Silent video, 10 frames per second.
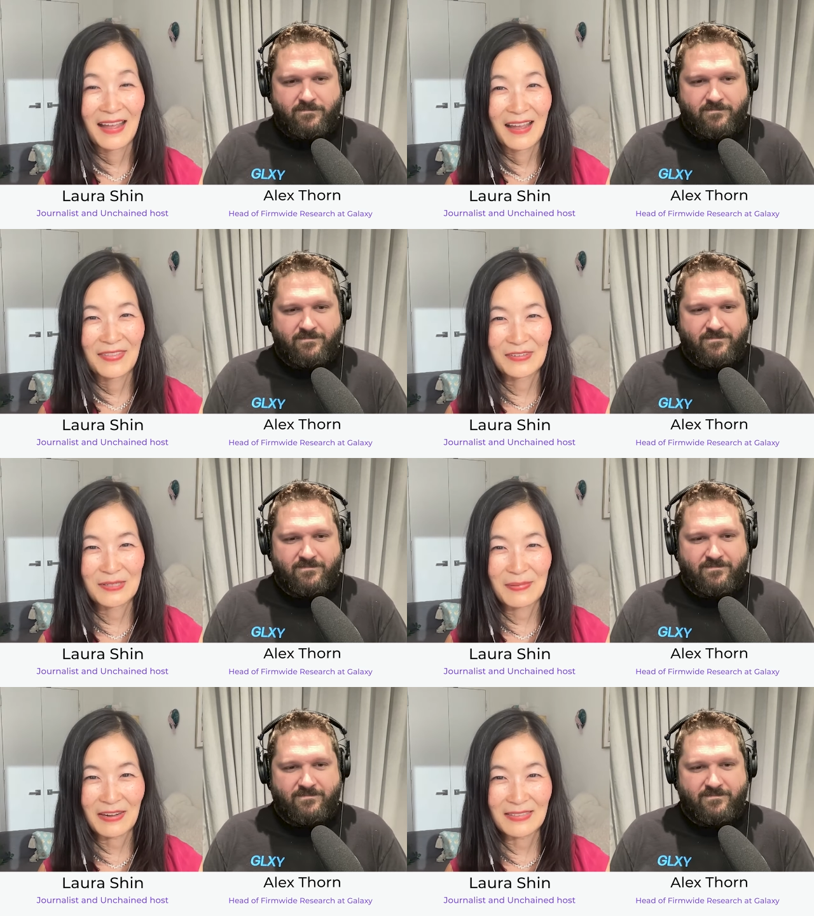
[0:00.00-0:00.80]
Speaker 1: and there's
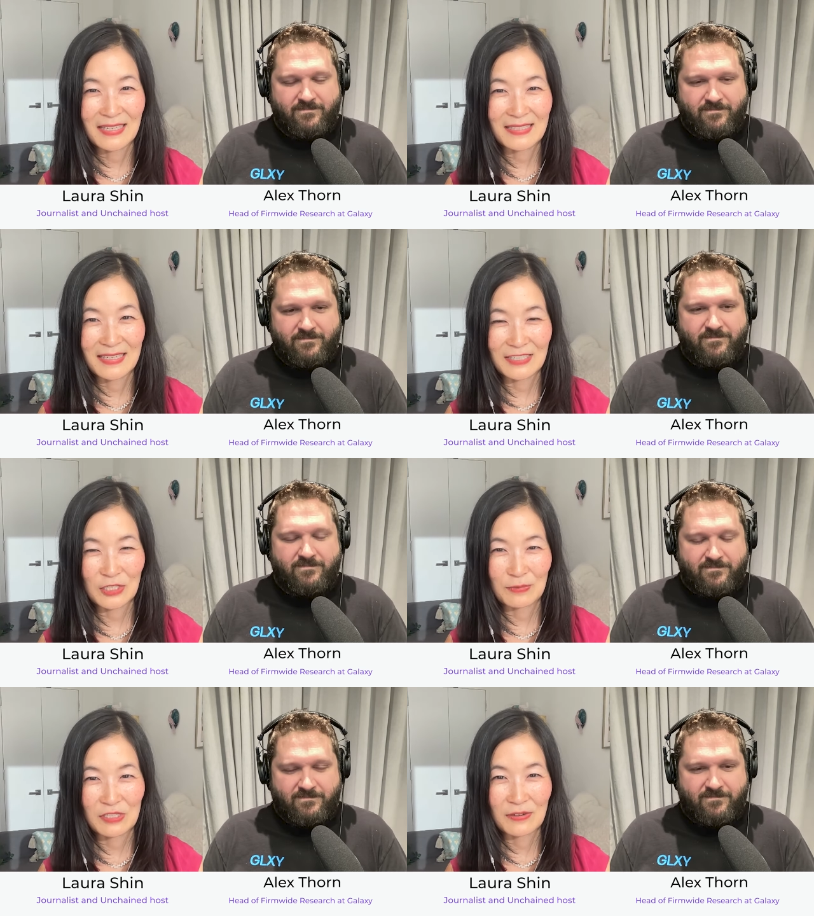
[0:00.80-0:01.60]
about a dozen
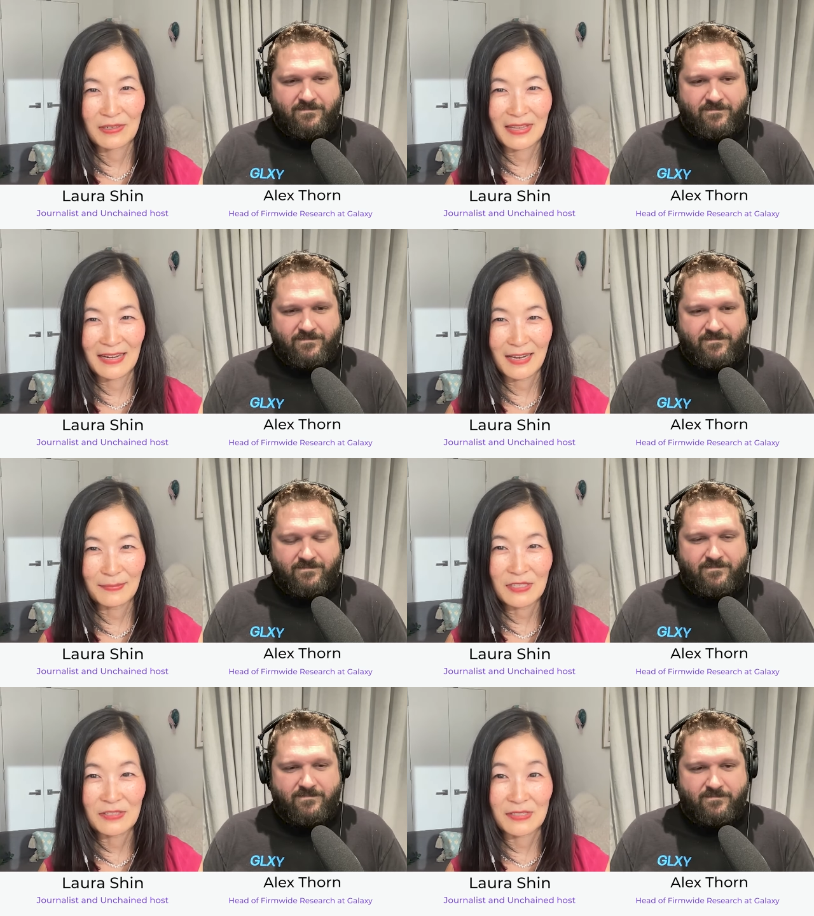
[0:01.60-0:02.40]
issuers who are lining up
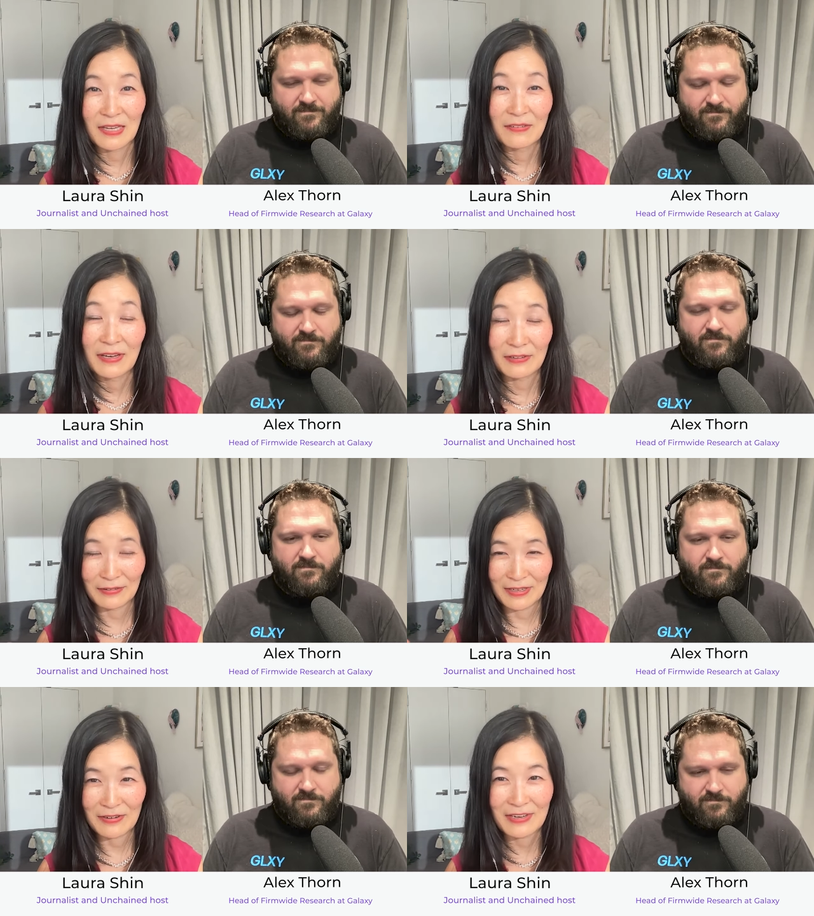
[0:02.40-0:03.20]
to do so,
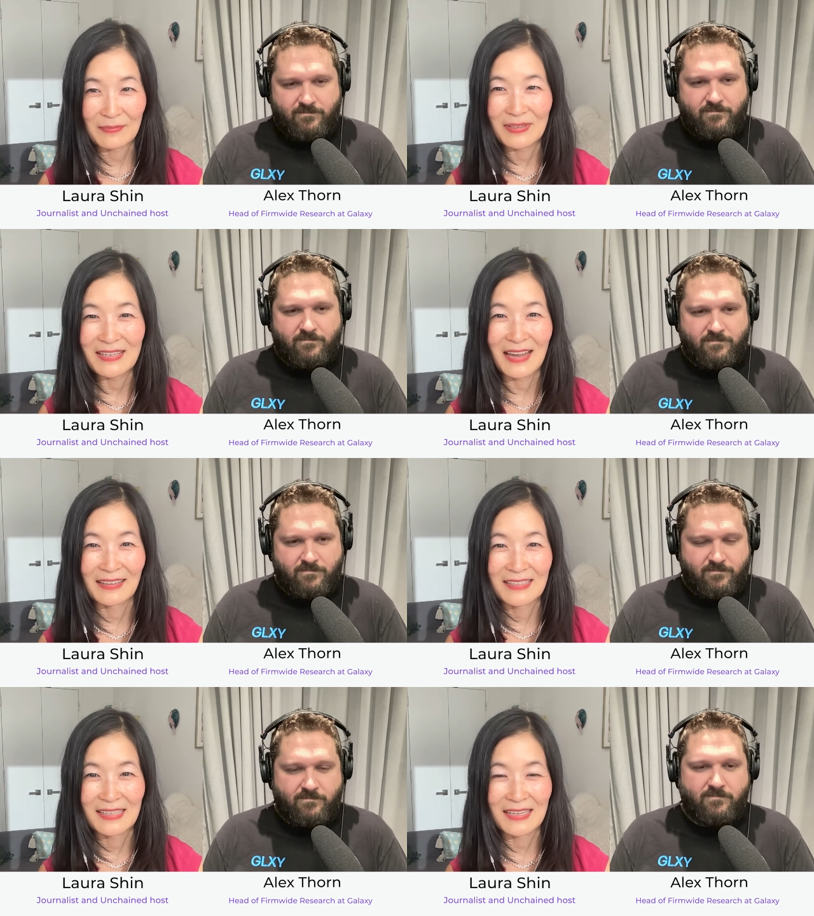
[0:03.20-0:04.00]
including your company
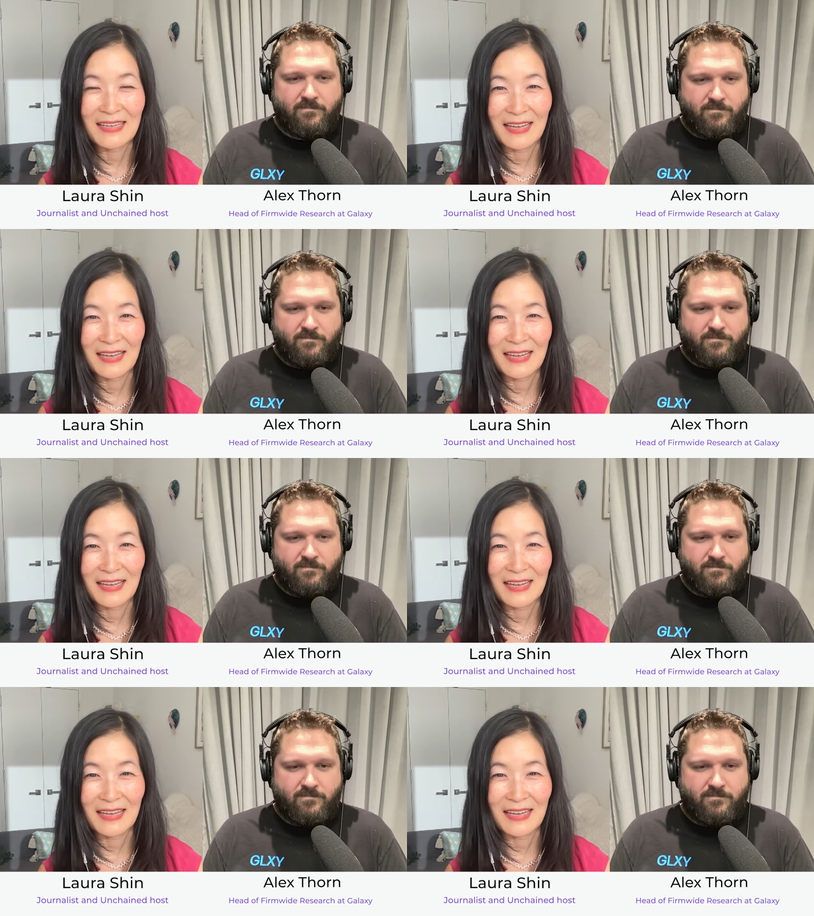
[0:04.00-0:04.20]
Galaxy